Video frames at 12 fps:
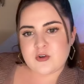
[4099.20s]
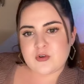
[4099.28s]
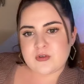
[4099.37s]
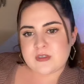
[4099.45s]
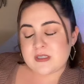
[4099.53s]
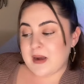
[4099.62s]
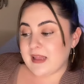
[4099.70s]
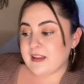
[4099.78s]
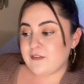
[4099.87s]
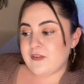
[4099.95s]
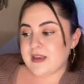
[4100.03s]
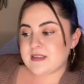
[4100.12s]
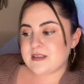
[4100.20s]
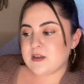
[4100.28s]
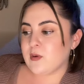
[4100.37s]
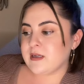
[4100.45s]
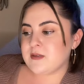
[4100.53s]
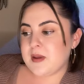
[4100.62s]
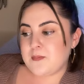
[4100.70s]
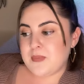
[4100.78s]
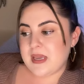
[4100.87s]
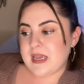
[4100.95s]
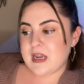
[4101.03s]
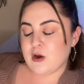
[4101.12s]
smiley face is going to be
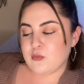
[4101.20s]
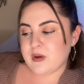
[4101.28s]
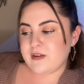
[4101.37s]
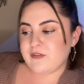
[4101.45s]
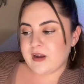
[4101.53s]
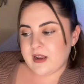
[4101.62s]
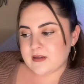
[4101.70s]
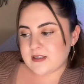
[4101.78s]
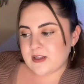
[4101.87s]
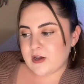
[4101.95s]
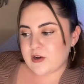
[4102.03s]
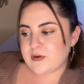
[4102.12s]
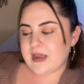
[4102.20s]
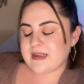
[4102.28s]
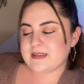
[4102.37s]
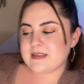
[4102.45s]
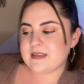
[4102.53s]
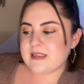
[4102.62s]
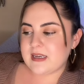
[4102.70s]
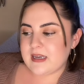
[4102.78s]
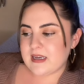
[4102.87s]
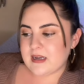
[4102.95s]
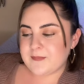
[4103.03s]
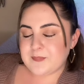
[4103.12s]
B, a refinance loan, and
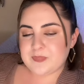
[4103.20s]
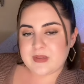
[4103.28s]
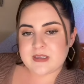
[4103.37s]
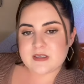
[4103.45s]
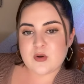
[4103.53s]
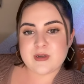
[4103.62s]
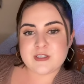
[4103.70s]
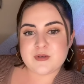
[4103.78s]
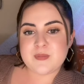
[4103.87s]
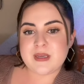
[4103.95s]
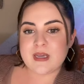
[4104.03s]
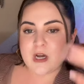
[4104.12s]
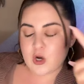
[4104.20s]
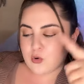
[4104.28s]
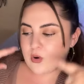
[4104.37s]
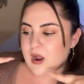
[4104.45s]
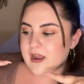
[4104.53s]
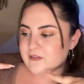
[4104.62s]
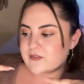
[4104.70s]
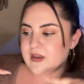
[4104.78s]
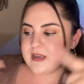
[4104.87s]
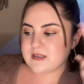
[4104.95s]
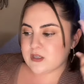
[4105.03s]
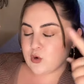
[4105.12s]
C is going to be a crying
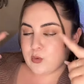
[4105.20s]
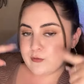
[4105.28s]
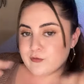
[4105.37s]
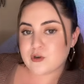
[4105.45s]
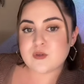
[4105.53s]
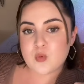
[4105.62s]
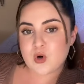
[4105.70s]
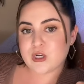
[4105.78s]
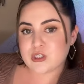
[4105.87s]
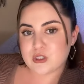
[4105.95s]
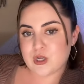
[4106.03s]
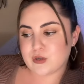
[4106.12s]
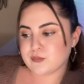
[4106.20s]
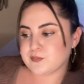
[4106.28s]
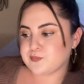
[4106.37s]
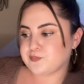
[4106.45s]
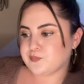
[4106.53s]
face, a reverse mortgage loan.